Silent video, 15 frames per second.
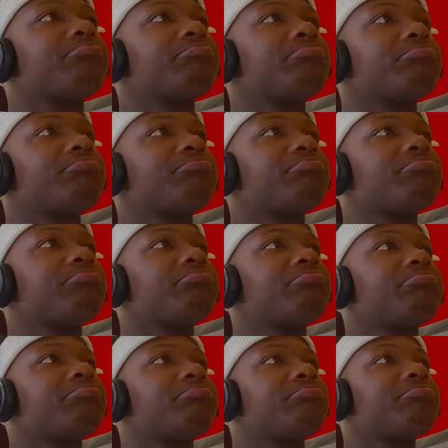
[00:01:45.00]

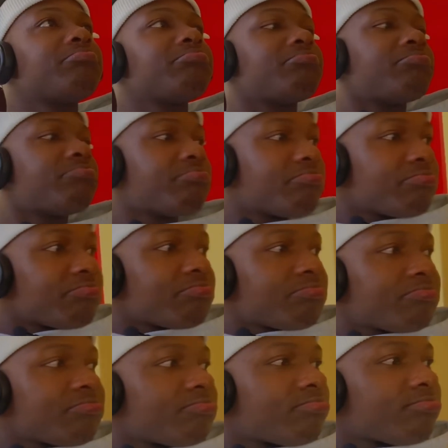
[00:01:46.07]

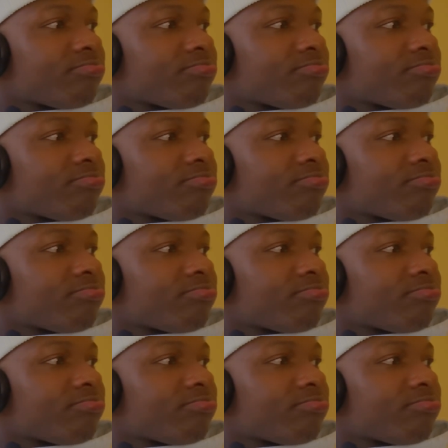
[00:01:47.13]
Nobody speaks.